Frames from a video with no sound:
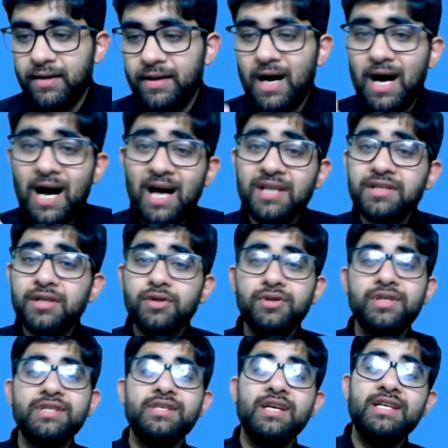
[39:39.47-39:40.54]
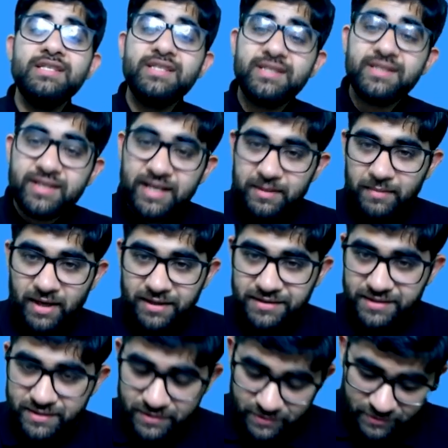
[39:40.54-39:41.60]
The answer to this is 3
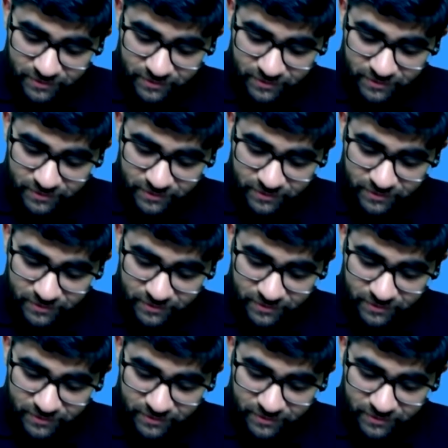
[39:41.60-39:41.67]
months.